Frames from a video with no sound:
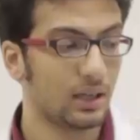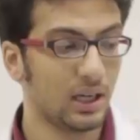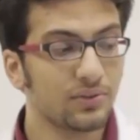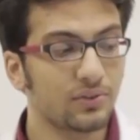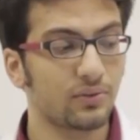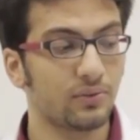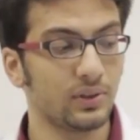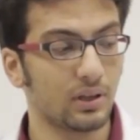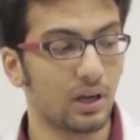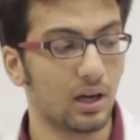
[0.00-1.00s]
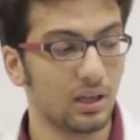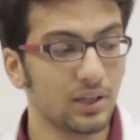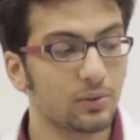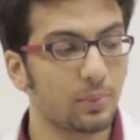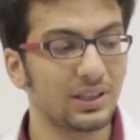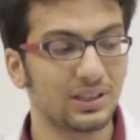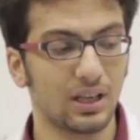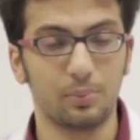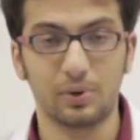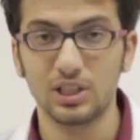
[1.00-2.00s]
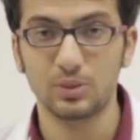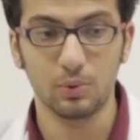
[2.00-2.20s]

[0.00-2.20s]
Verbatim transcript: left, uh, left bundle branch